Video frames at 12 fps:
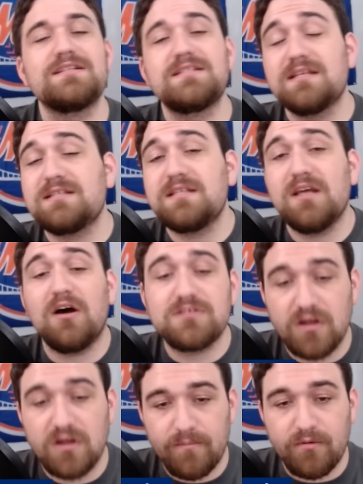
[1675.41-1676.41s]
Since the
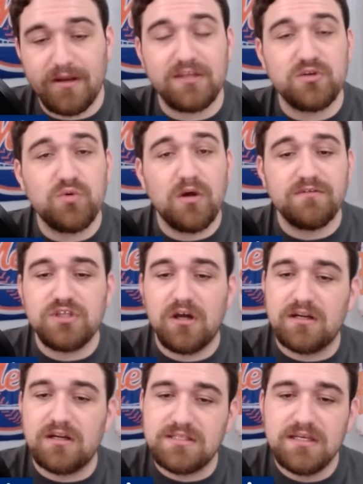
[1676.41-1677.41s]
All-Star break in 12
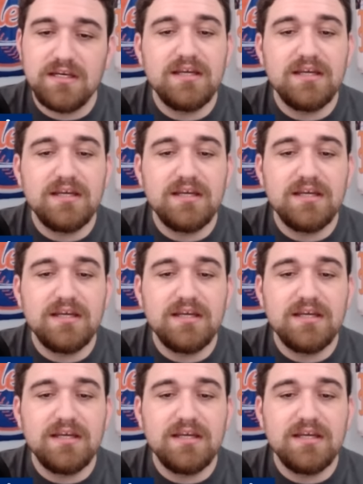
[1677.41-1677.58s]
starts,